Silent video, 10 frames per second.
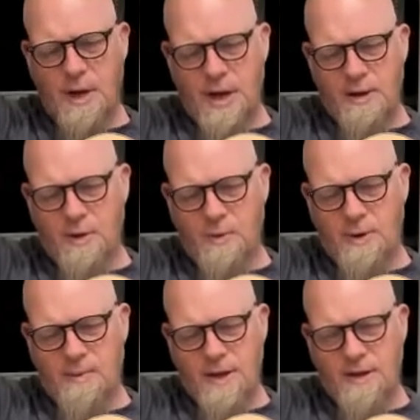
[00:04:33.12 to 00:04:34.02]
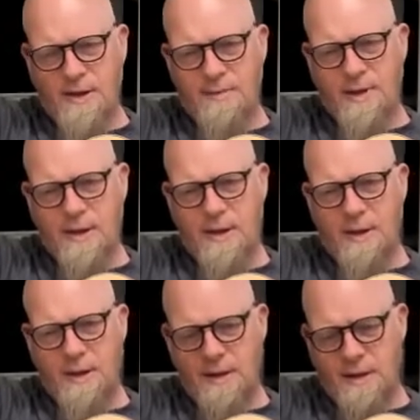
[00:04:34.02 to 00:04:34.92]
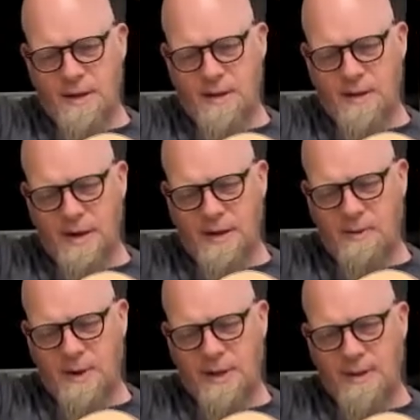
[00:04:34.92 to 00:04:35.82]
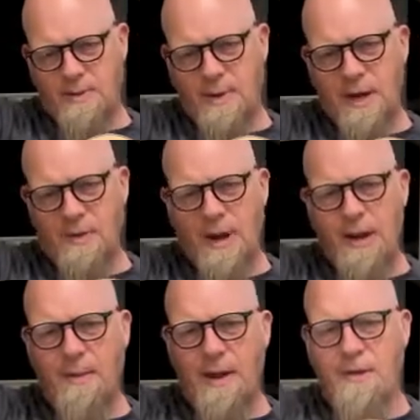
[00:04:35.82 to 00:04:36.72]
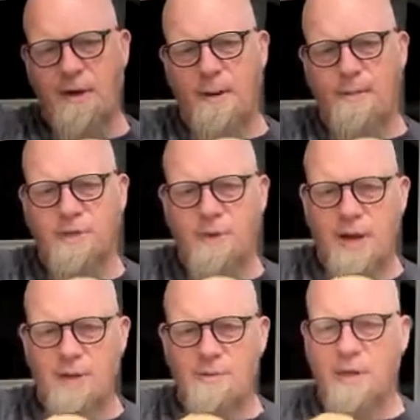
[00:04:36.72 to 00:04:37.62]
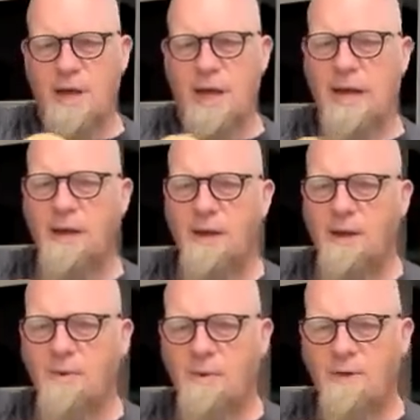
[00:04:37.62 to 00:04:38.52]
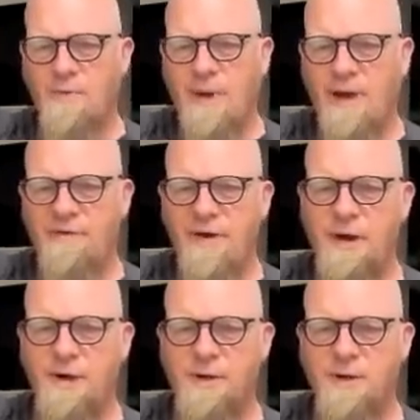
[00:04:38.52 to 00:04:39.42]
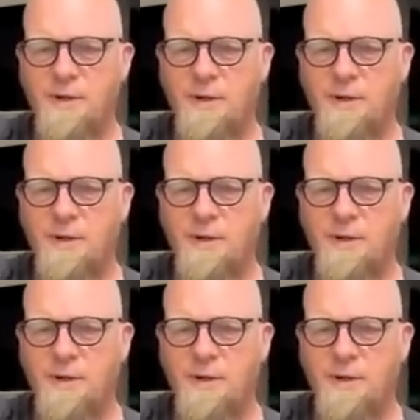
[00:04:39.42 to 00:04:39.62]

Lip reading: I don't want my thumb I don't want them to be in the way of my thumb. So I can play with my fingers